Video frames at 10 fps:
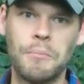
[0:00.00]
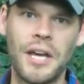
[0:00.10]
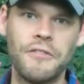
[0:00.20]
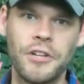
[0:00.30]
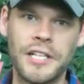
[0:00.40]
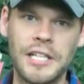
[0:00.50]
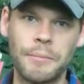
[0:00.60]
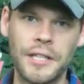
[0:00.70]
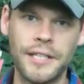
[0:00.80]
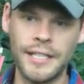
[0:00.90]
embed very
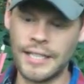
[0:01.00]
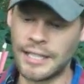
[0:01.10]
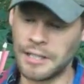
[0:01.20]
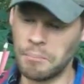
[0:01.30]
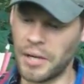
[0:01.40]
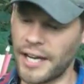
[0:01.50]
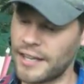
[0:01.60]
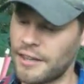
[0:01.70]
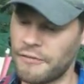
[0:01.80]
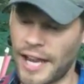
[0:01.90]
deeply. But
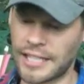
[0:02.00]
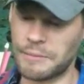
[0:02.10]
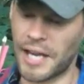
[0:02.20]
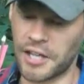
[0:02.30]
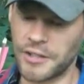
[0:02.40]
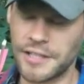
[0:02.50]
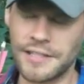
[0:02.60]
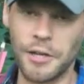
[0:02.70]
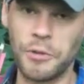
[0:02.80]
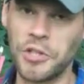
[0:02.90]
the fact of the matter is that when